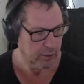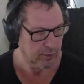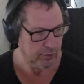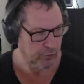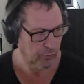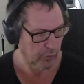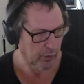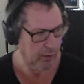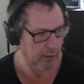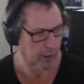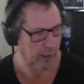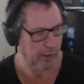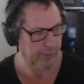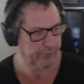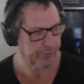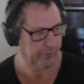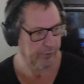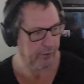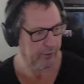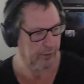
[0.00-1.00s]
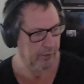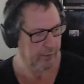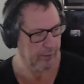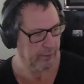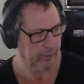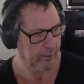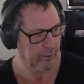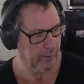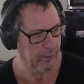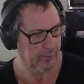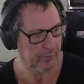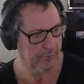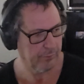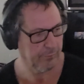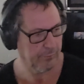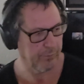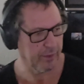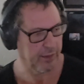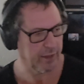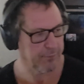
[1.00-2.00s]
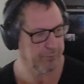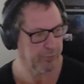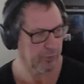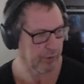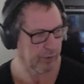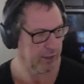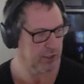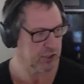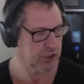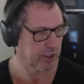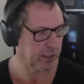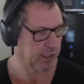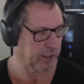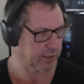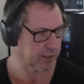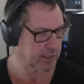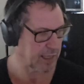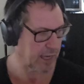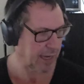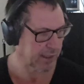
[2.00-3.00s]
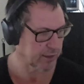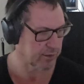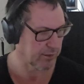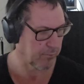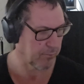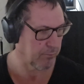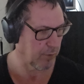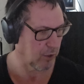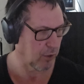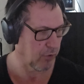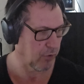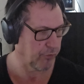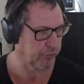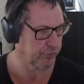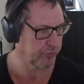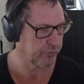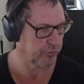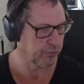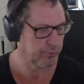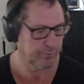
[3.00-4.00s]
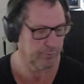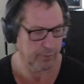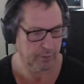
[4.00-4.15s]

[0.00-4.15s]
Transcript: you're under manipulation and attack the most,